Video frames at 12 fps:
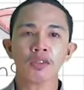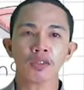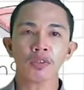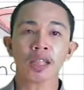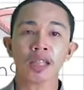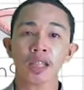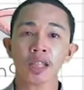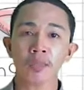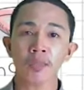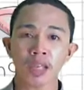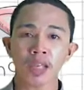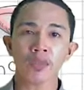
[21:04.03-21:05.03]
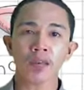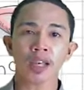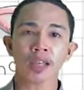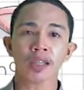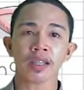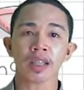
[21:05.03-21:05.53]
determine
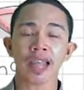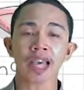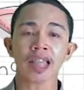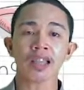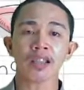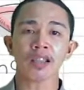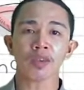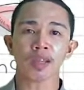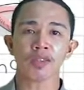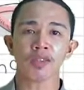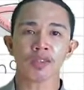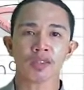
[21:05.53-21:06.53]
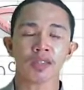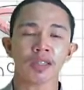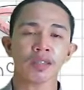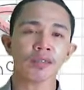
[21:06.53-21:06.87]
whether that question